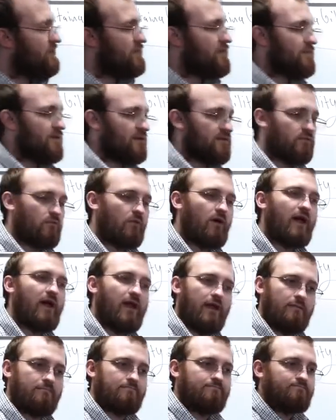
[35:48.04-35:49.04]
be the best
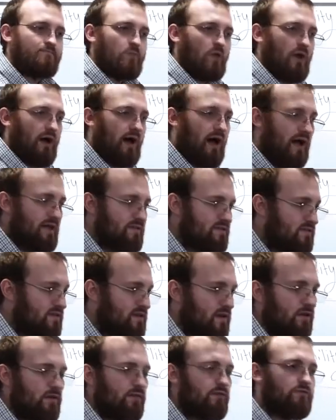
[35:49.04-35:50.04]
way.
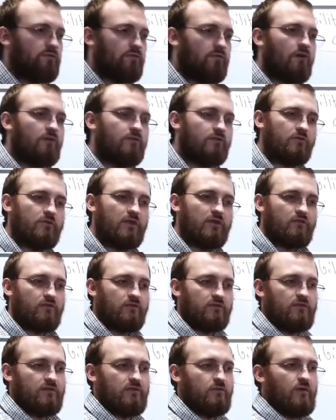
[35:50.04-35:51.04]
ICOs are also an
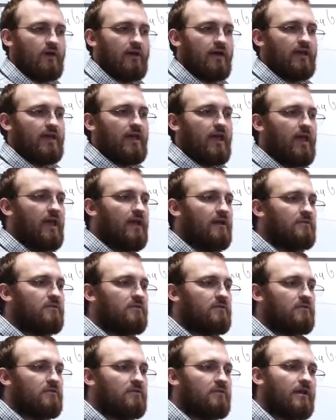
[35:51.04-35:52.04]
interesting way,
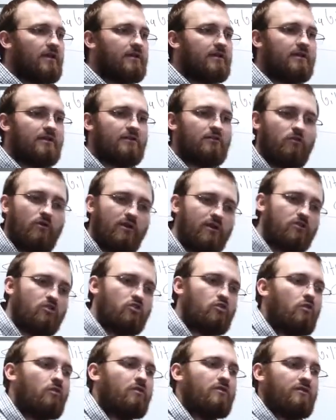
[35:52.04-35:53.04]
and they're like a quick
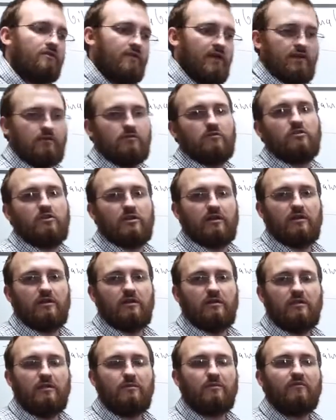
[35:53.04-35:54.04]
jolt of energy.
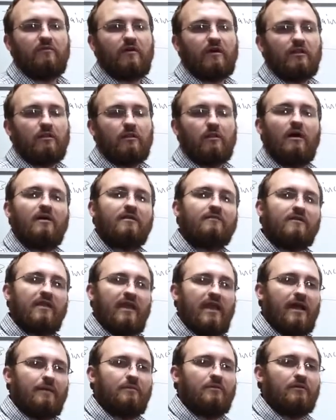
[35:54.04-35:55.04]
They provide a lot of
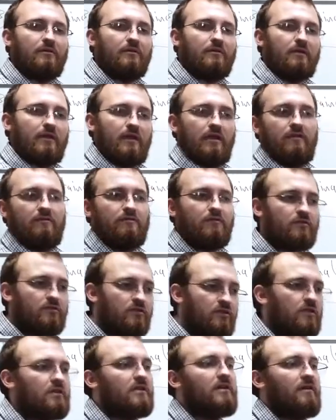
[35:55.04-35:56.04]
capital, and if
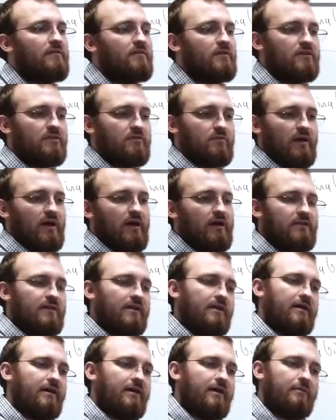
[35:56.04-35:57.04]
there's good governance behind
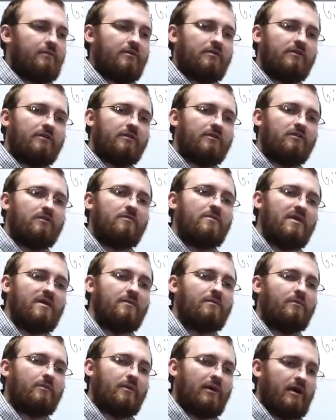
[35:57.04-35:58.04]
that capital and good
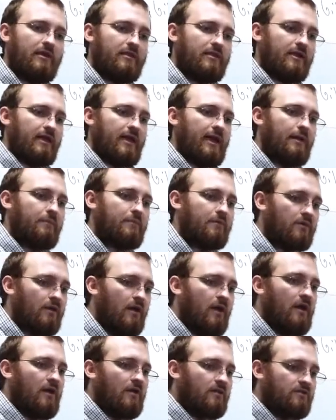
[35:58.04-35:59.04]
people behind the
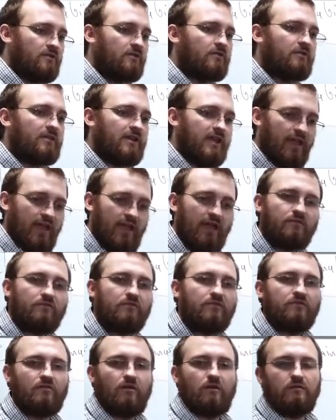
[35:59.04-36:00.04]
capital, certainly can
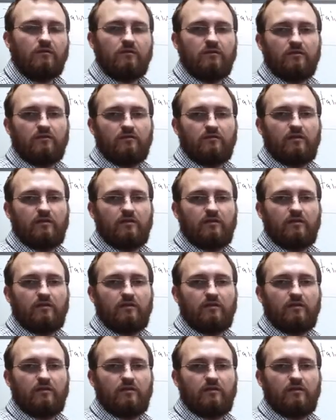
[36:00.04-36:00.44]
result in the